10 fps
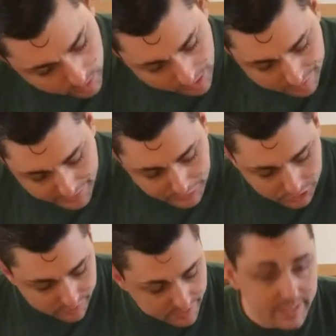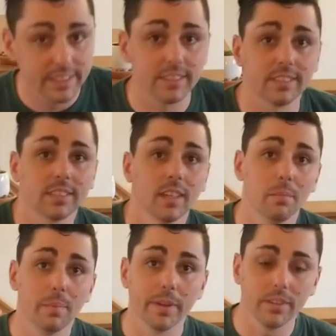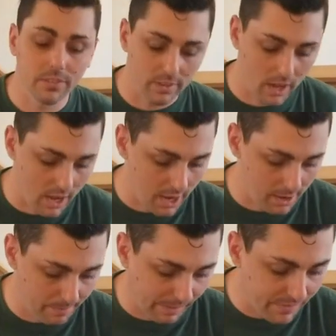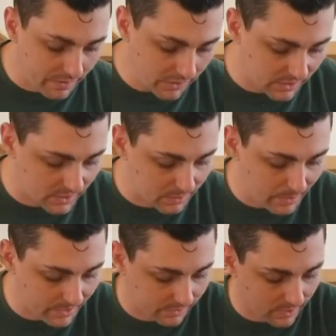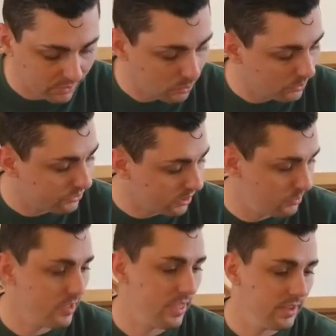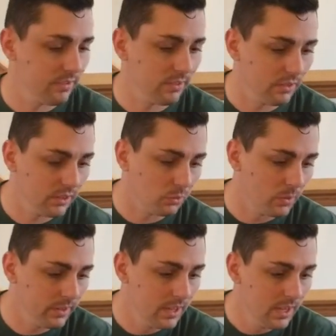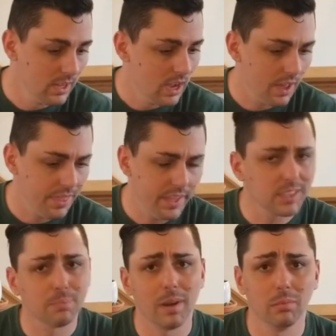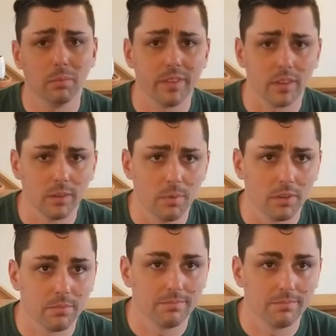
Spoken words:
of each of these beers. My favorite is the Space Dust, so we'll start with this one. I think is probably their most